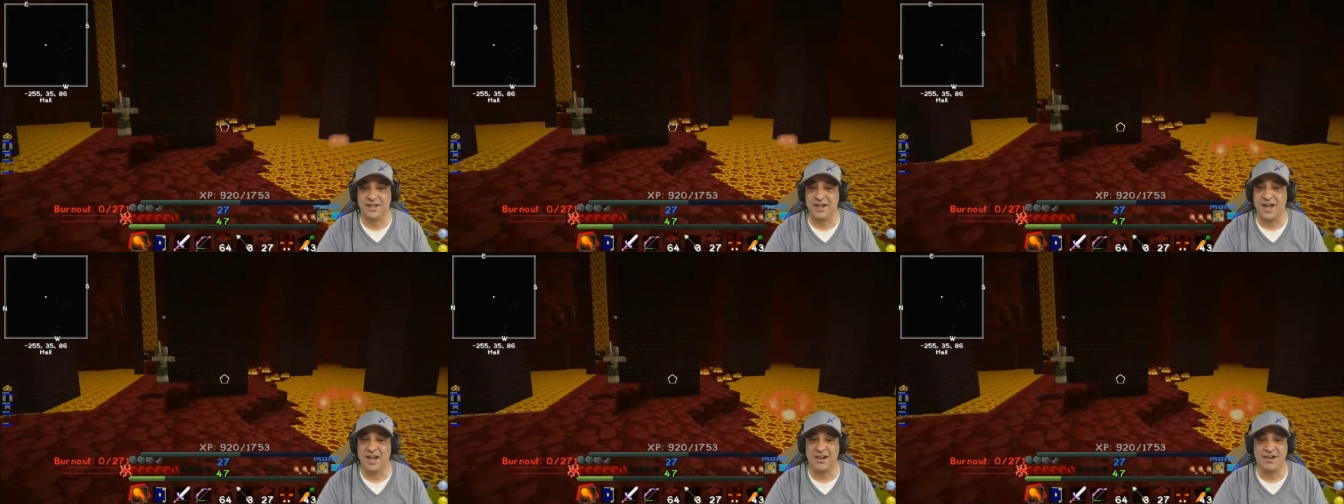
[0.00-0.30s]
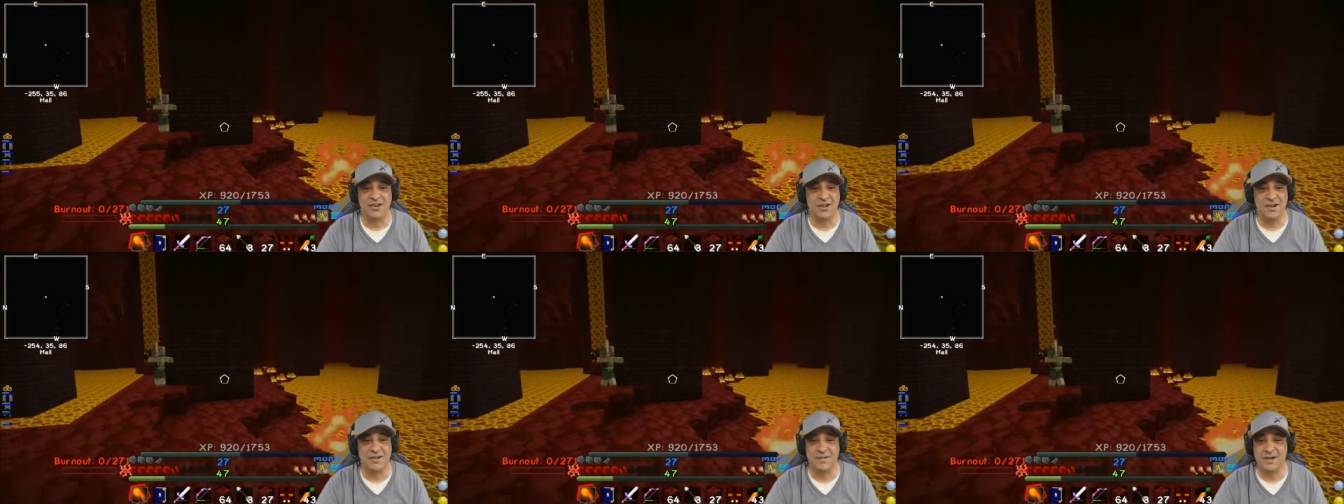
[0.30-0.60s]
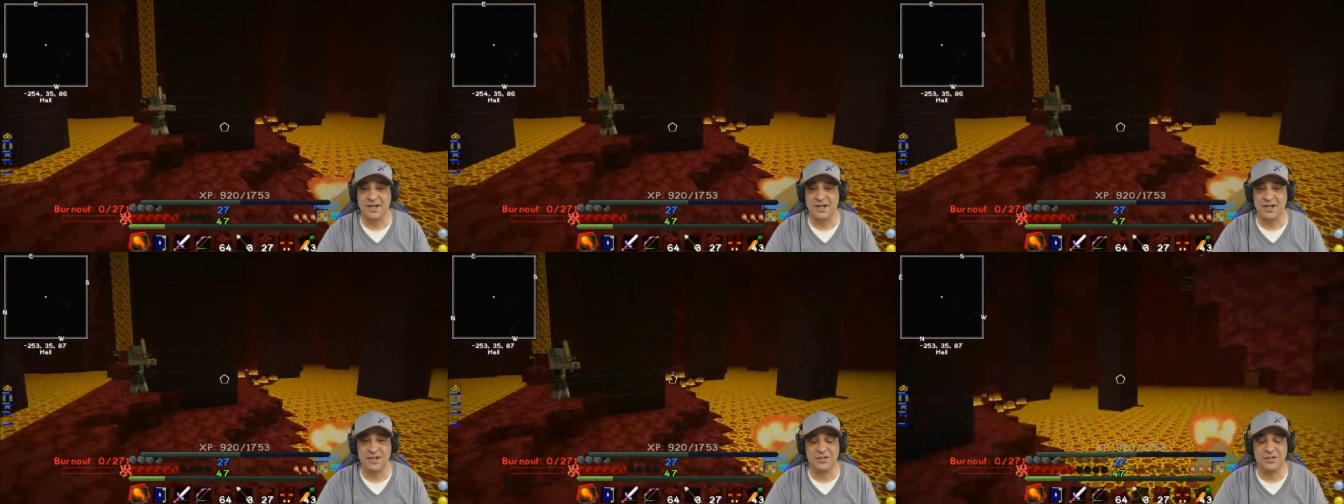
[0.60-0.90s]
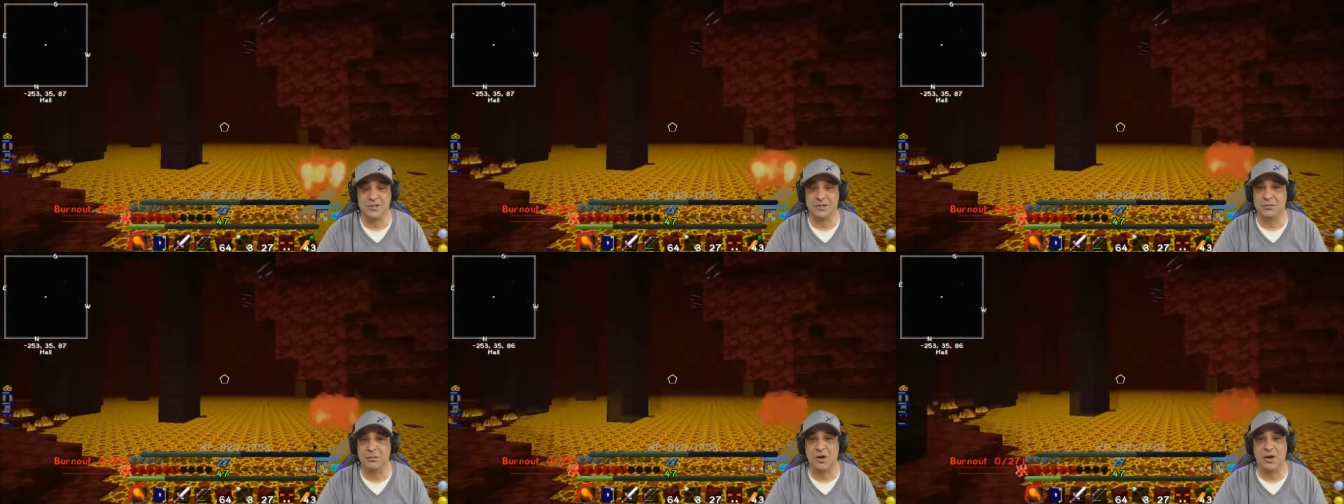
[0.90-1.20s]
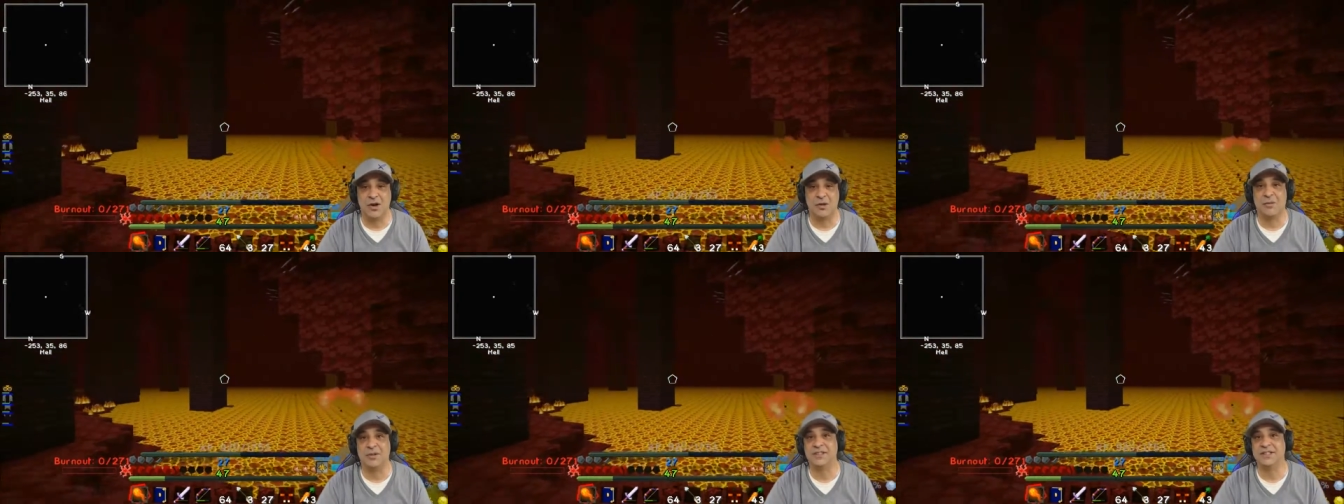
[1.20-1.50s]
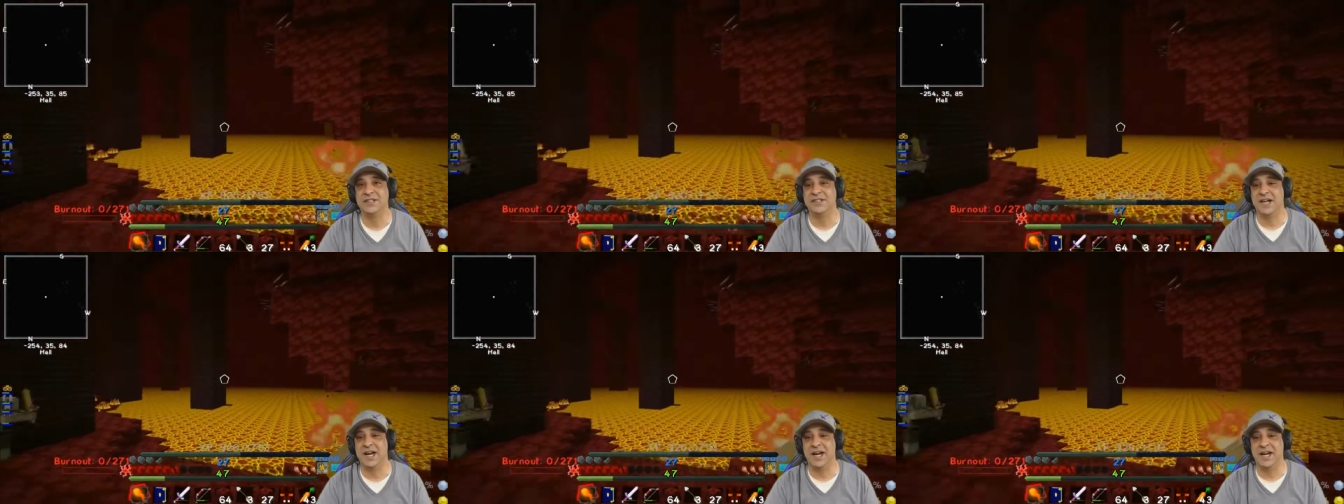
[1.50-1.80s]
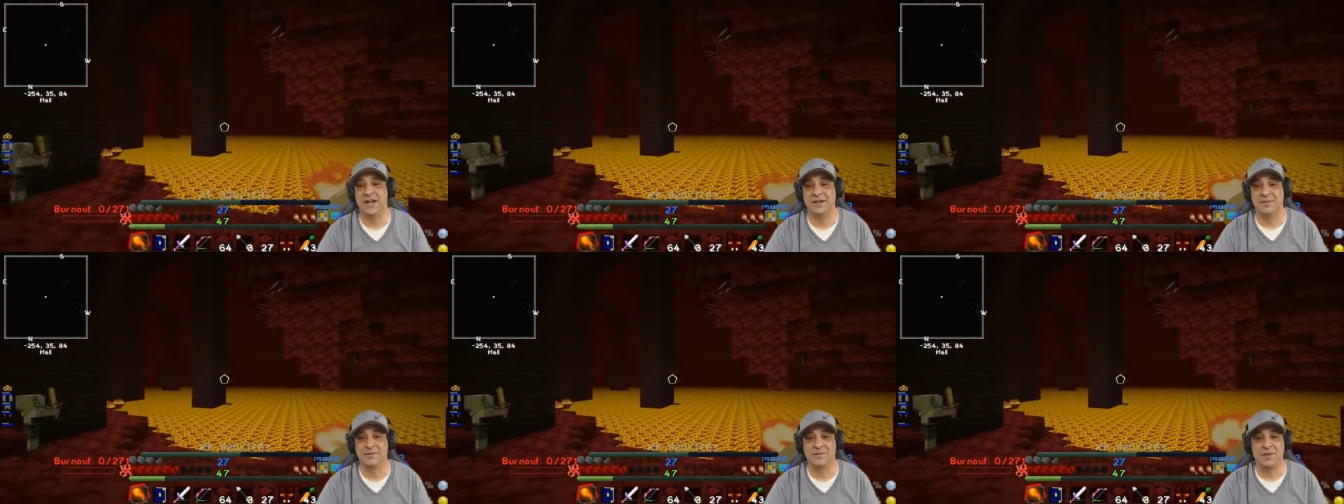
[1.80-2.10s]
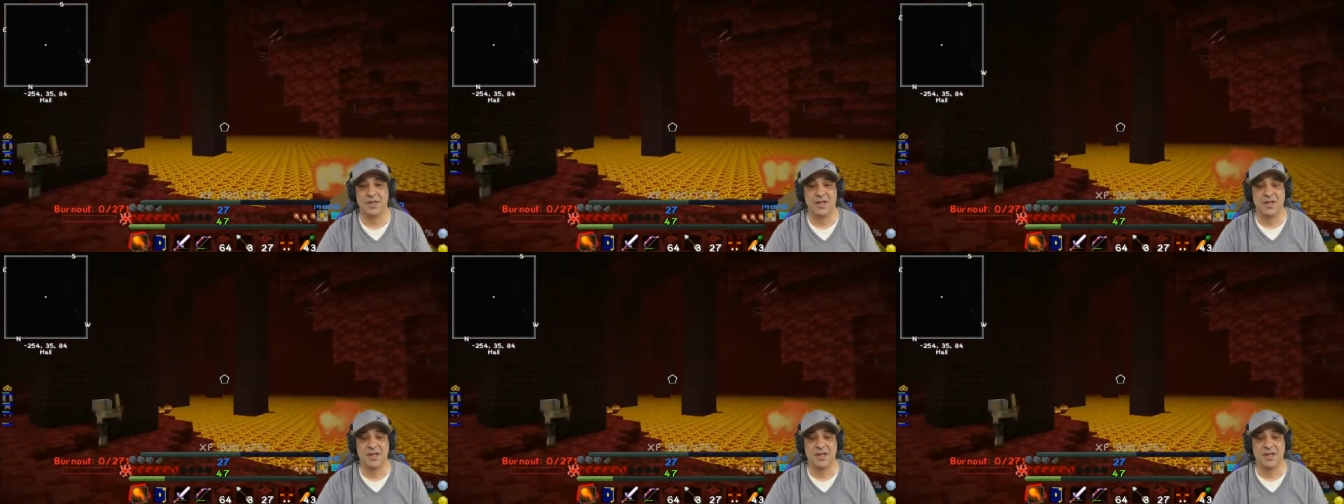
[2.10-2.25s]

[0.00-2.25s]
I don't know if I'm gonna do them all in one shot.